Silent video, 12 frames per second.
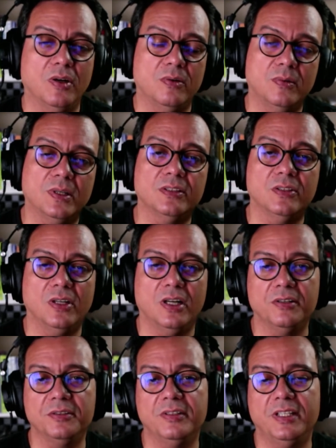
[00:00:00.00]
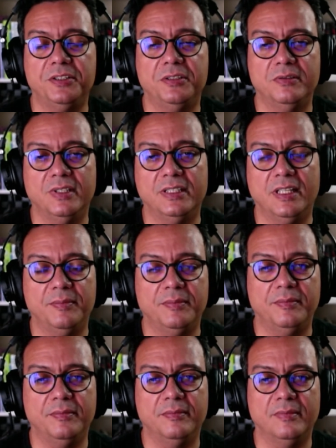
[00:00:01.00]
one could argue that you end up,
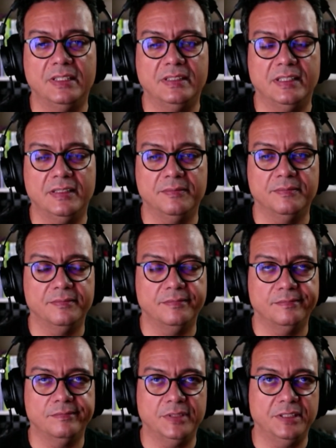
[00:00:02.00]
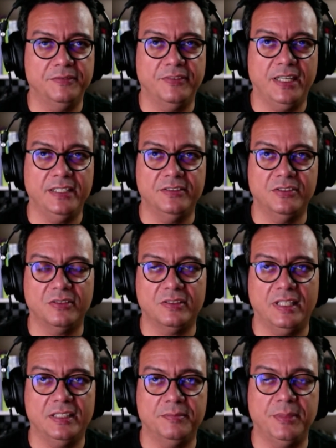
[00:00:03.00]
let's say, define
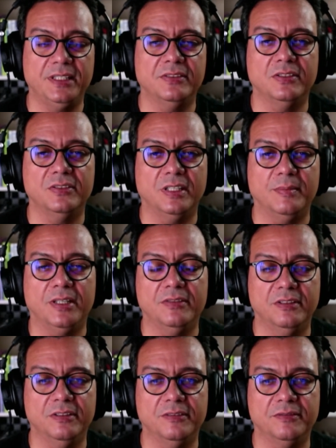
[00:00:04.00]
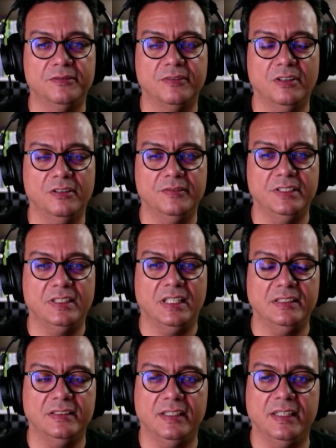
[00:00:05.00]
success based on the amount of
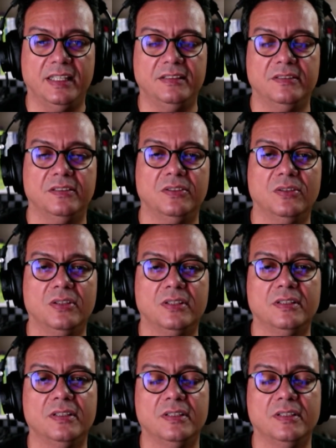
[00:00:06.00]
designs that get to the door,